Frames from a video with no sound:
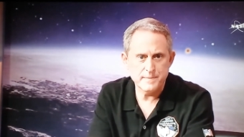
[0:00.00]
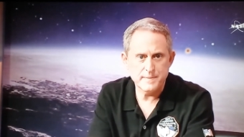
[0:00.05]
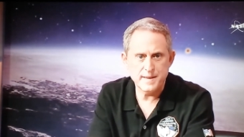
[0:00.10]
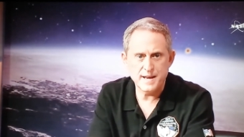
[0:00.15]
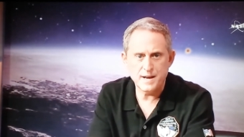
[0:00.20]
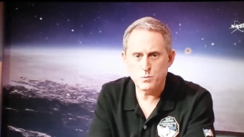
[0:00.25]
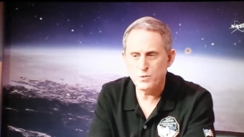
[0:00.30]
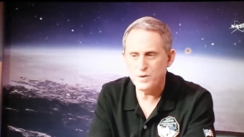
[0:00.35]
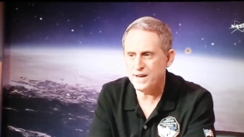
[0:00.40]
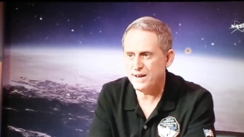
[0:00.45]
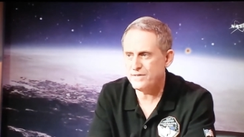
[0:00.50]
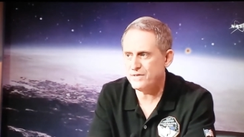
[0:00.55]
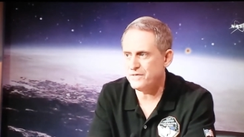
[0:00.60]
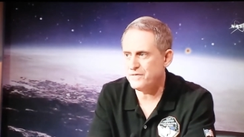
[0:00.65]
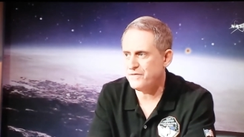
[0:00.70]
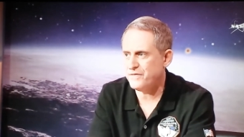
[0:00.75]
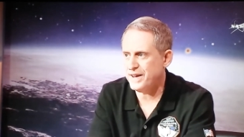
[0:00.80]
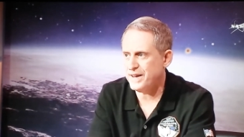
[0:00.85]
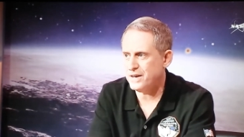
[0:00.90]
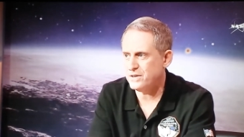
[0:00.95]
Now, we haven't
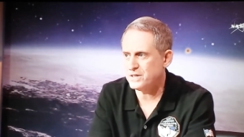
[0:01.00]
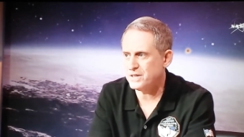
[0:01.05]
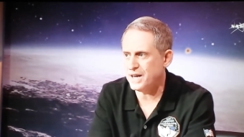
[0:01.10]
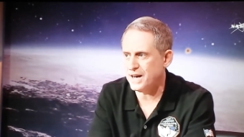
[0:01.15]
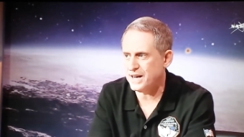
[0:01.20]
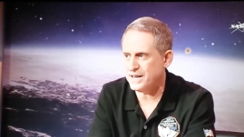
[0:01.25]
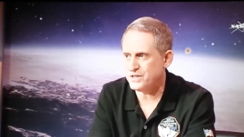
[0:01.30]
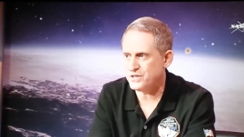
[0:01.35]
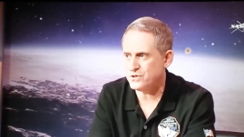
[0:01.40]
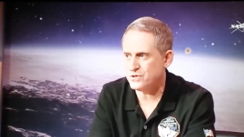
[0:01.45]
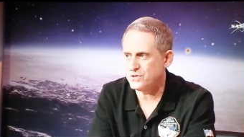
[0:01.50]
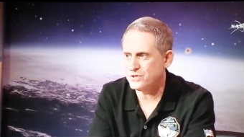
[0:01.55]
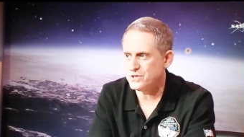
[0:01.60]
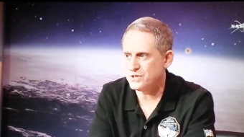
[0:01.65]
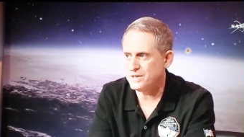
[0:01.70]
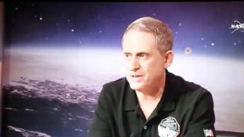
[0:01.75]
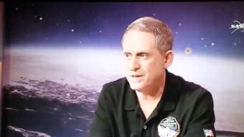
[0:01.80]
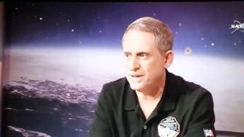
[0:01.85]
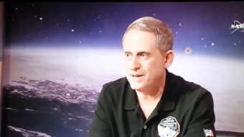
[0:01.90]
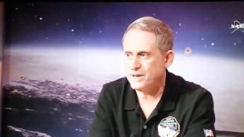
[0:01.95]
found geysers
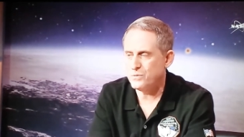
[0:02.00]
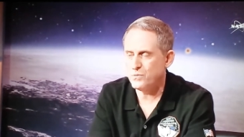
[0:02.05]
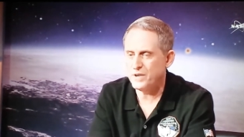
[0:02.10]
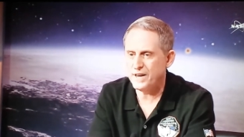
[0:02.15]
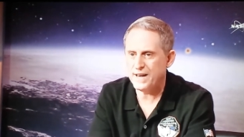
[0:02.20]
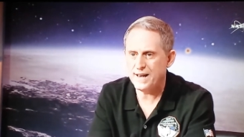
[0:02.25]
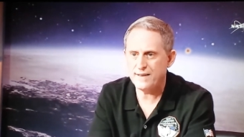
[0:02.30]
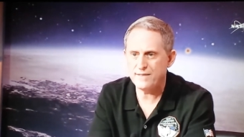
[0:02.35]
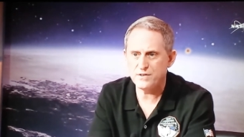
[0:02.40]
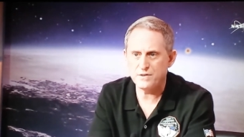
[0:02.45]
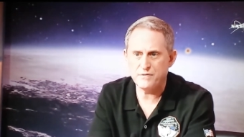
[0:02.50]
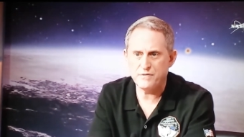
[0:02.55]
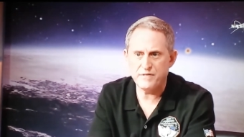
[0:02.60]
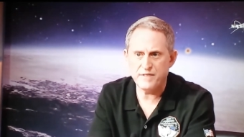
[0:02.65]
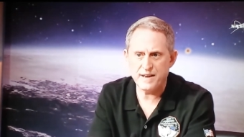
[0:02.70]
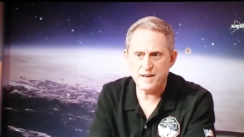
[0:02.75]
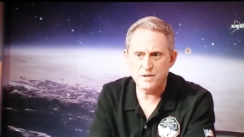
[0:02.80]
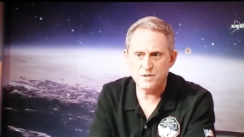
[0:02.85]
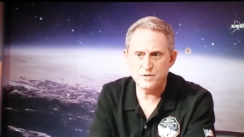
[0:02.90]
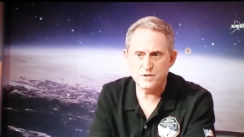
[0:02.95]
and we haven't
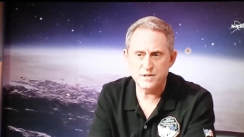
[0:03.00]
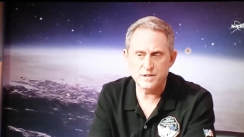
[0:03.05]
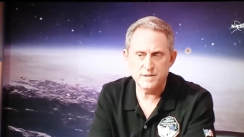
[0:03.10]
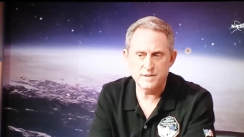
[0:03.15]
found